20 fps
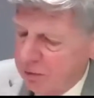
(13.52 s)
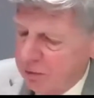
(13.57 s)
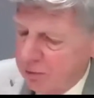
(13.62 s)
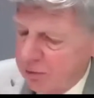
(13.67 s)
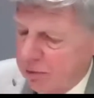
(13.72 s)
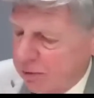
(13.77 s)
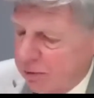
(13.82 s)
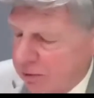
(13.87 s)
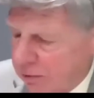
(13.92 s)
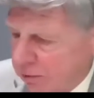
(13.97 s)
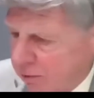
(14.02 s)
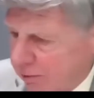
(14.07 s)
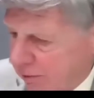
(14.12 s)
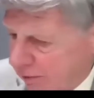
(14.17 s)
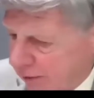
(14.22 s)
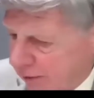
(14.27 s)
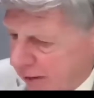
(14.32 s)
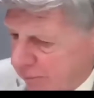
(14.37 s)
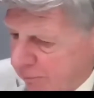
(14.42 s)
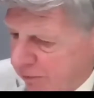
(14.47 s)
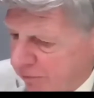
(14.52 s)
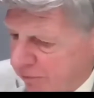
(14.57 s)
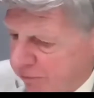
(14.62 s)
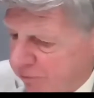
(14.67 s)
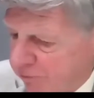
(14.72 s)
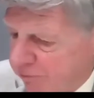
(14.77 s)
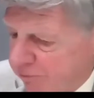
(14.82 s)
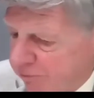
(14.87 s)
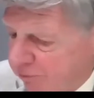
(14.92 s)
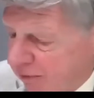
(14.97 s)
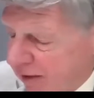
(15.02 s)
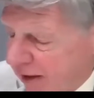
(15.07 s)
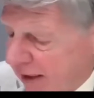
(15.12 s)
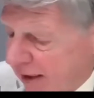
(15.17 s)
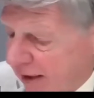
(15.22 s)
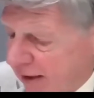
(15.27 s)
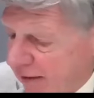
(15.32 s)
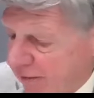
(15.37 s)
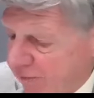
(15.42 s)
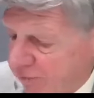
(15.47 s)
Order Number
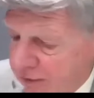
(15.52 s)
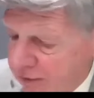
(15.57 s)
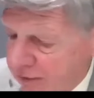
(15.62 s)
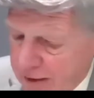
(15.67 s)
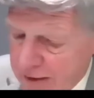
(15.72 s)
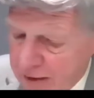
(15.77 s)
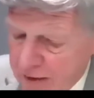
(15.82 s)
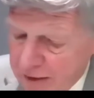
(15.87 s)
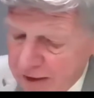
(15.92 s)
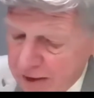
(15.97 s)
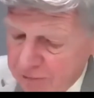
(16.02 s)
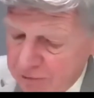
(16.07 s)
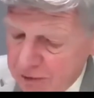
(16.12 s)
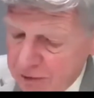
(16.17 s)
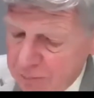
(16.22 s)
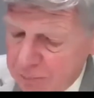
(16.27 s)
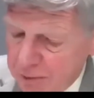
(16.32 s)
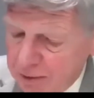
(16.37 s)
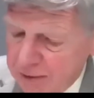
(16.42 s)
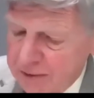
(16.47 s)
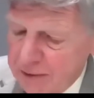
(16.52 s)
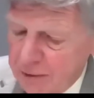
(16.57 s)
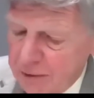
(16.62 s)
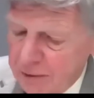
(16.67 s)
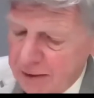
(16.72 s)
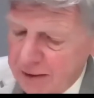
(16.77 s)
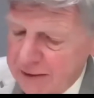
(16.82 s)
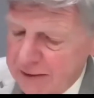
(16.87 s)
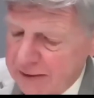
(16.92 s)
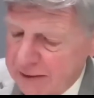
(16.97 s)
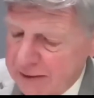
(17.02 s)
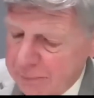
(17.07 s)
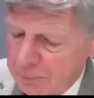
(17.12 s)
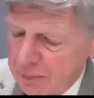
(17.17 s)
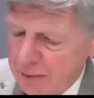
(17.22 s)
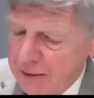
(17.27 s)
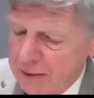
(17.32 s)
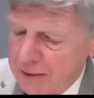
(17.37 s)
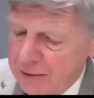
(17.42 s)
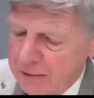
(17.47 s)
5, Governor Pritzker has
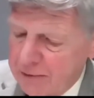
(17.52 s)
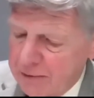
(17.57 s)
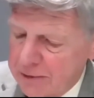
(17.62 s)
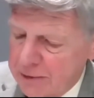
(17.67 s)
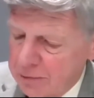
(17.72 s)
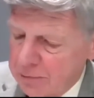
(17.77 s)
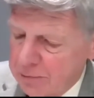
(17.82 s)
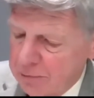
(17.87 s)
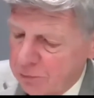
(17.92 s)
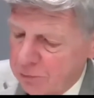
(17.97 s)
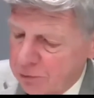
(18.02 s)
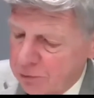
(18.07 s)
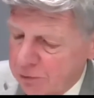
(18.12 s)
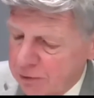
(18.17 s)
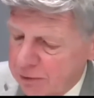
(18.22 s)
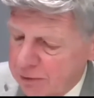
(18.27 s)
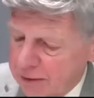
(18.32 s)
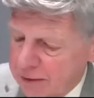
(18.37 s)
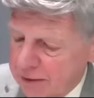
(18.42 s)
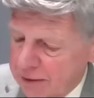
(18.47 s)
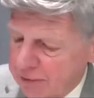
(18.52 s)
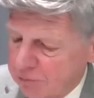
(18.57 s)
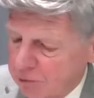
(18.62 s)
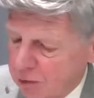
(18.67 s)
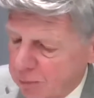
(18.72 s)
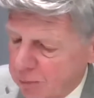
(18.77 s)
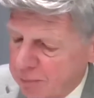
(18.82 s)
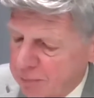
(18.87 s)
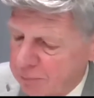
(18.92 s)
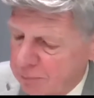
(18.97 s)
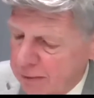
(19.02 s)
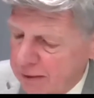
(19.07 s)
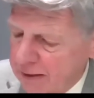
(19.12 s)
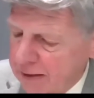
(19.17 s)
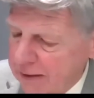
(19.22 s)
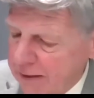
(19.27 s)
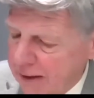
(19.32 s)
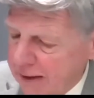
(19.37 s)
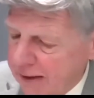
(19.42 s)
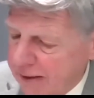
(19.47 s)
suspended certain rules of Open
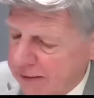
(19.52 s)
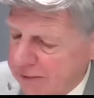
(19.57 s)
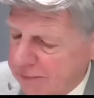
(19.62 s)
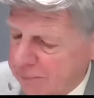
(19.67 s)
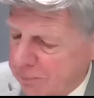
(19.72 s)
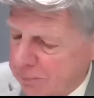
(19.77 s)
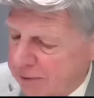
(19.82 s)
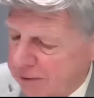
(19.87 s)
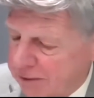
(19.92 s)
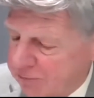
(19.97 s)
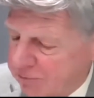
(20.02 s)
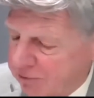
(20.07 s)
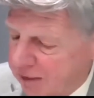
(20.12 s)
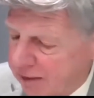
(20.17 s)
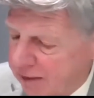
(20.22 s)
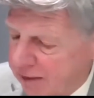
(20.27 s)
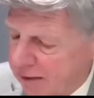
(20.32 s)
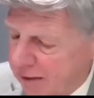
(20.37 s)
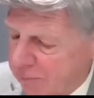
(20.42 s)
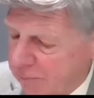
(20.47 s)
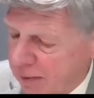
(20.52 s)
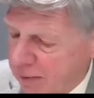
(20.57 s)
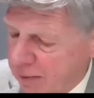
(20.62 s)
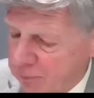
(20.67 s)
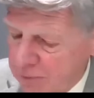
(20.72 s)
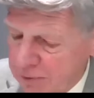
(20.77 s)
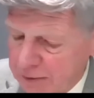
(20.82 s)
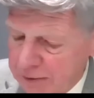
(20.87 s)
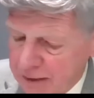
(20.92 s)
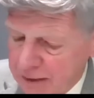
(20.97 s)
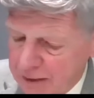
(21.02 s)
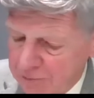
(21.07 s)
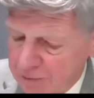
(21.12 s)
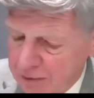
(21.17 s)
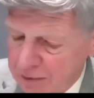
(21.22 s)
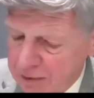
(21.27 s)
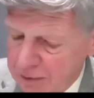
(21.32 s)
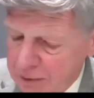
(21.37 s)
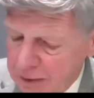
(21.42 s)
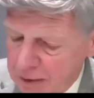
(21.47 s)
Meeting Act, specifically that members
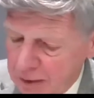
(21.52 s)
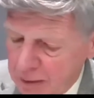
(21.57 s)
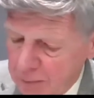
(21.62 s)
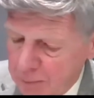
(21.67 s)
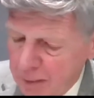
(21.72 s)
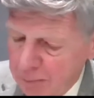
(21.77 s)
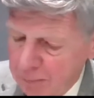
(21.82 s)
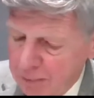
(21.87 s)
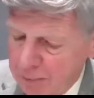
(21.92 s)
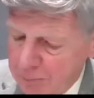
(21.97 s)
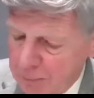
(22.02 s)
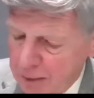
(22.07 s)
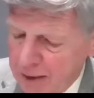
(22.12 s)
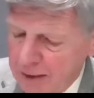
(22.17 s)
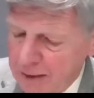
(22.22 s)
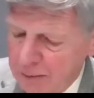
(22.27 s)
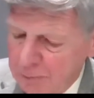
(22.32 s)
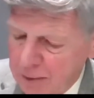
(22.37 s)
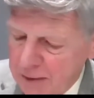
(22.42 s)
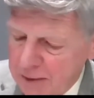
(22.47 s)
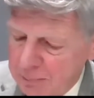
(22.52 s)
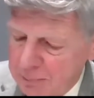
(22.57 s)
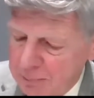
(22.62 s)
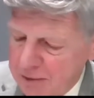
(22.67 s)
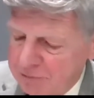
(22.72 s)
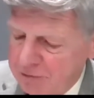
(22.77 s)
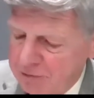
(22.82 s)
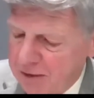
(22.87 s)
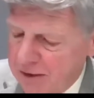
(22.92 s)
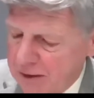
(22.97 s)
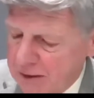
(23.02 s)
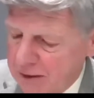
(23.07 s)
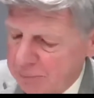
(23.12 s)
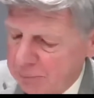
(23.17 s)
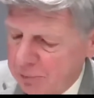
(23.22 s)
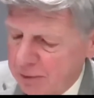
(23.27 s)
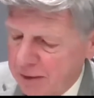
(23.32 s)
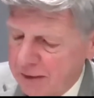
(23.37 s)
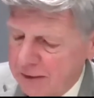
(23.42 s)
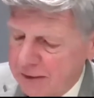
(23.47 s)
of a public body must be
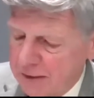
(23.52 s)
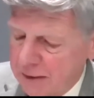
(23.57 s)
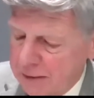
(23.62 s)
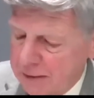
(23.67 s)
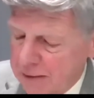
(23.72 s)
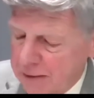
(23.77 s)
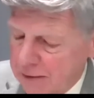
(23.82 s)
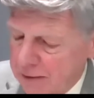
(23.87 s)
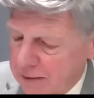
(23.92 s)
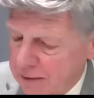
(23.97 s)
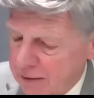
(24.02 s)
physically present.